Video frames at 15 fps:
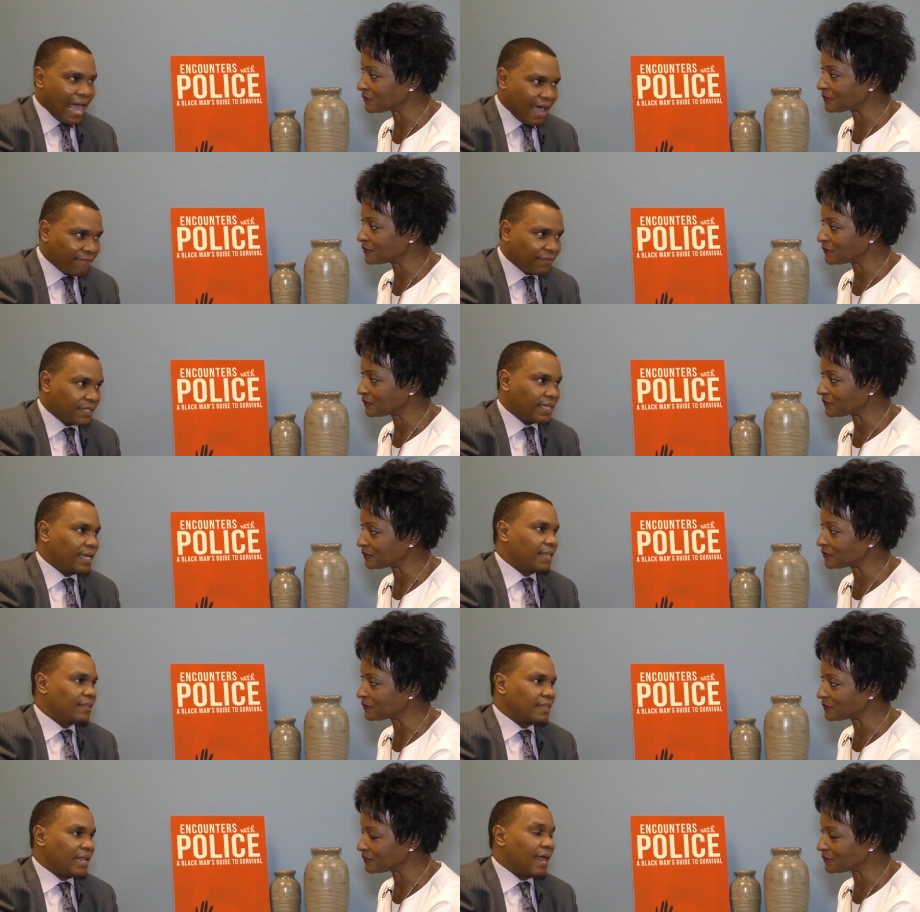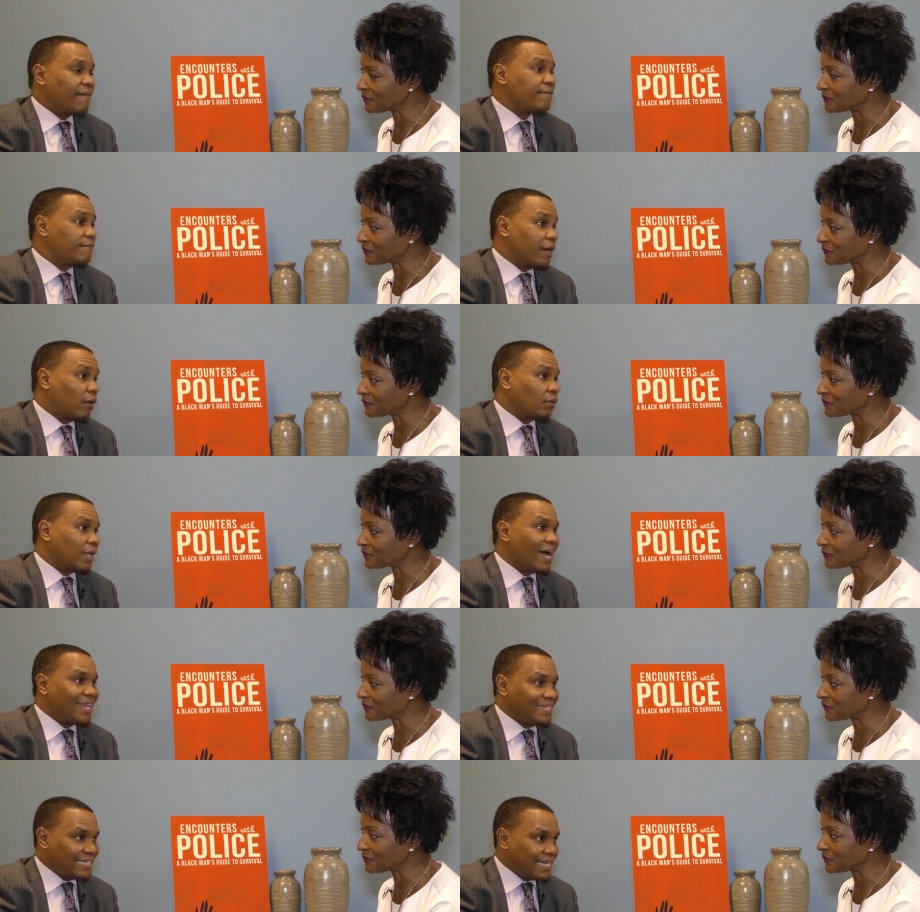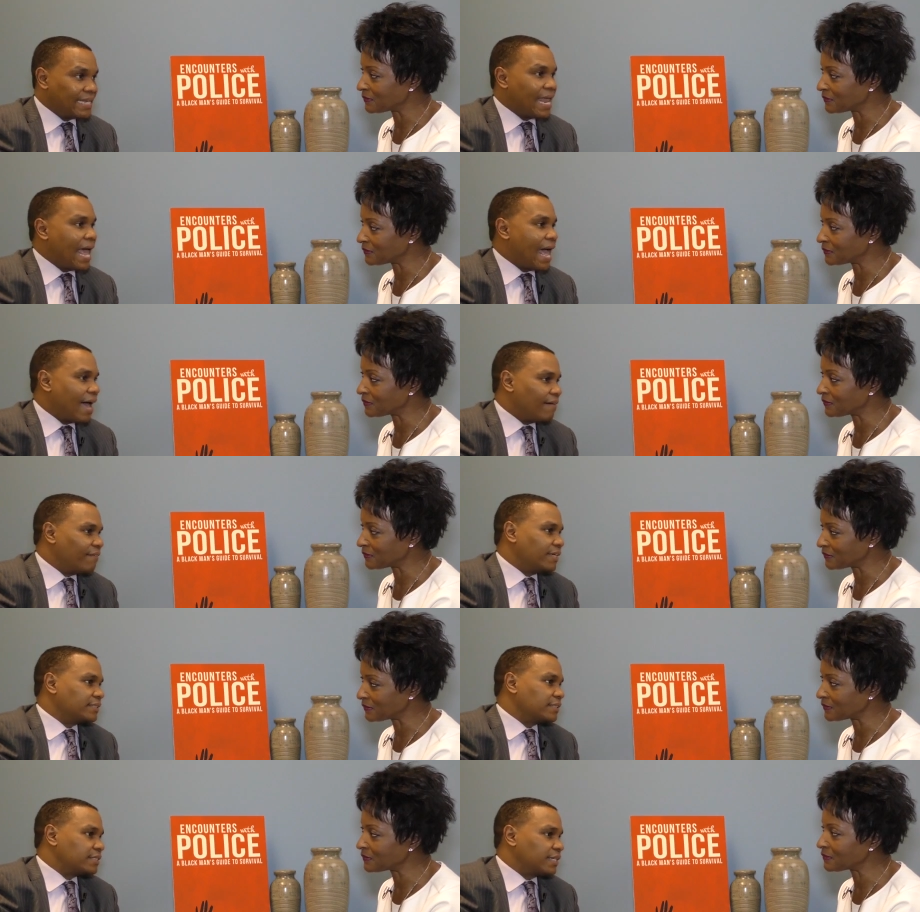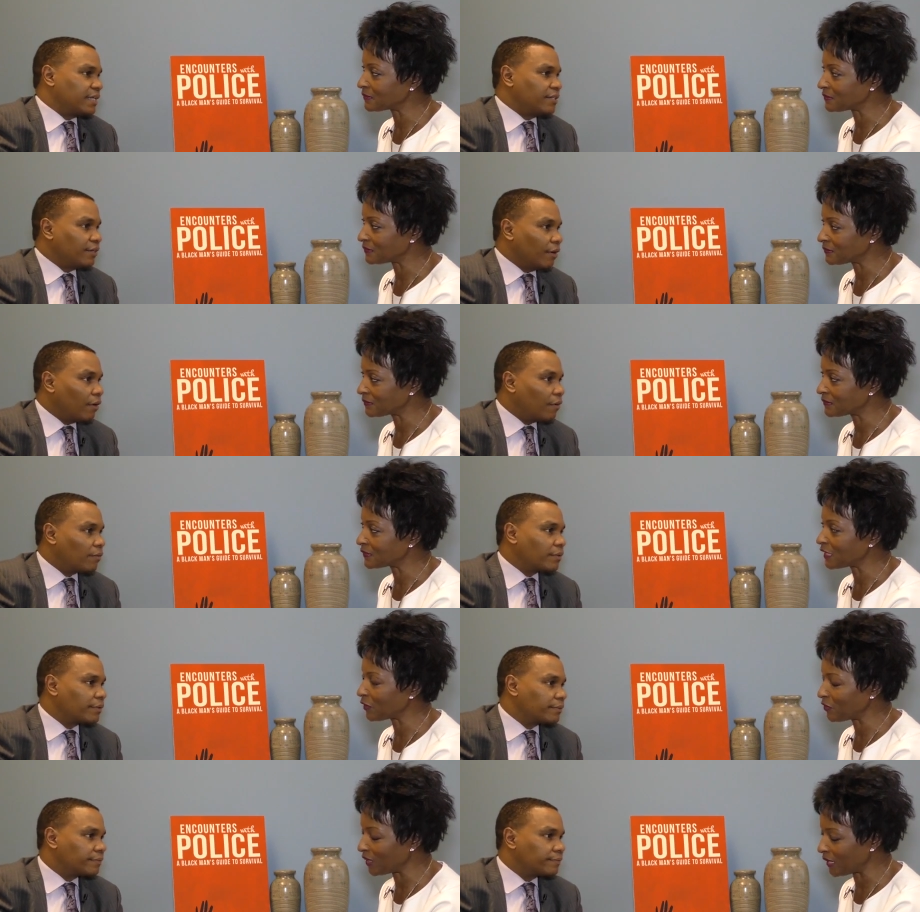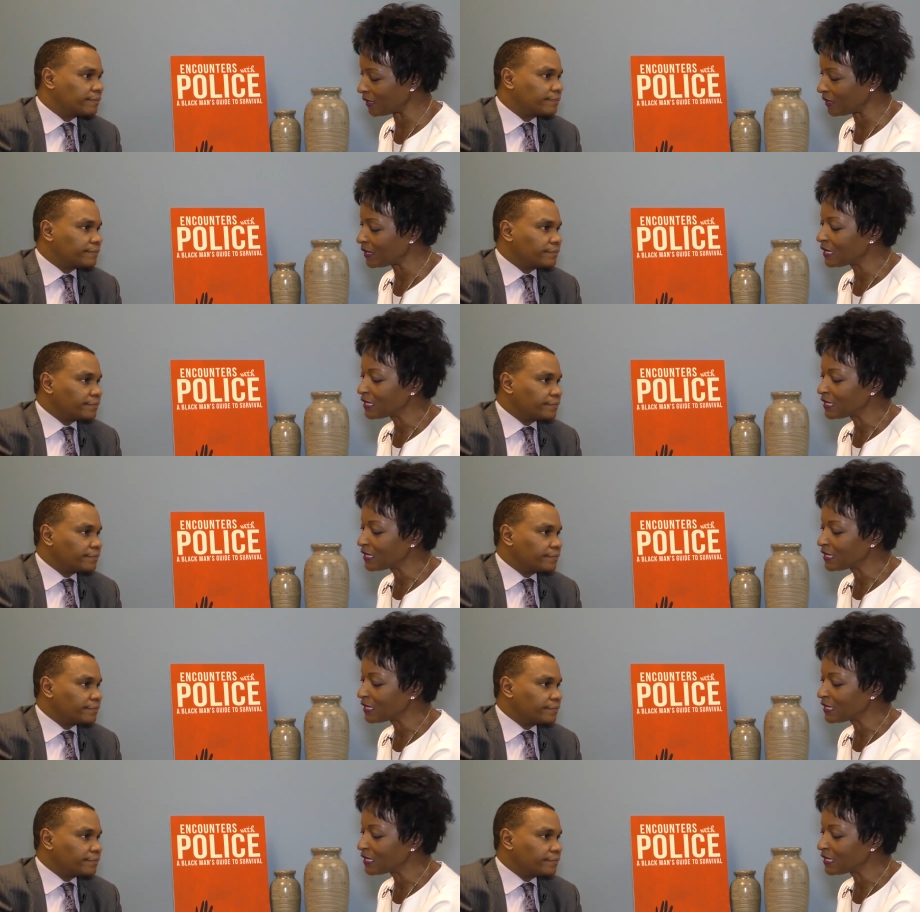Speaker 1: advocate that I felt I didn't have as a ten-year-old. Okay.